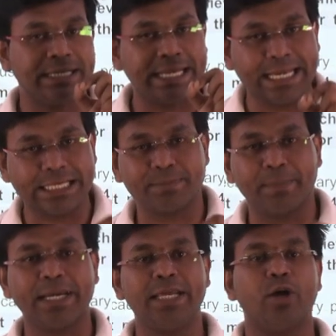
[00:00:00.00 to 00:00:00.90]
takes
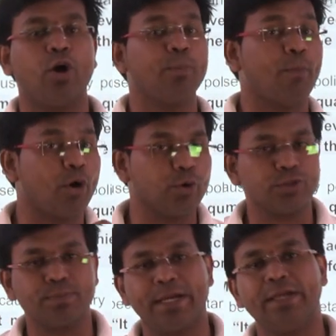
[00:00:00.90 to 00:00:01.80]
money or
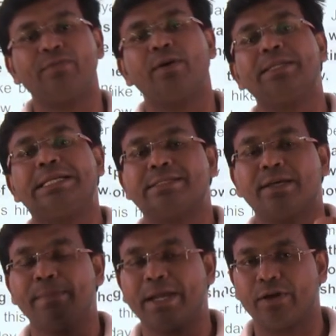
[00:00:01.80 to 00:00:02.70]
borrows money from the
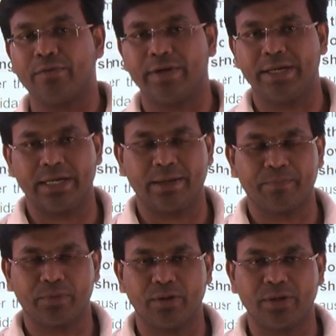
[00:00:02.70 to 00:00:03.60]
Reserve Bank of India.
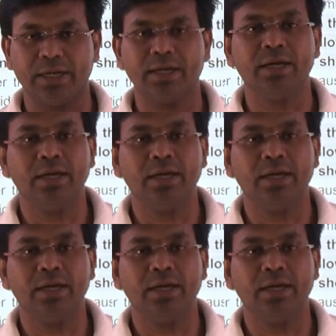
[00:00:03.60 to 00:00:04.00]
Okay,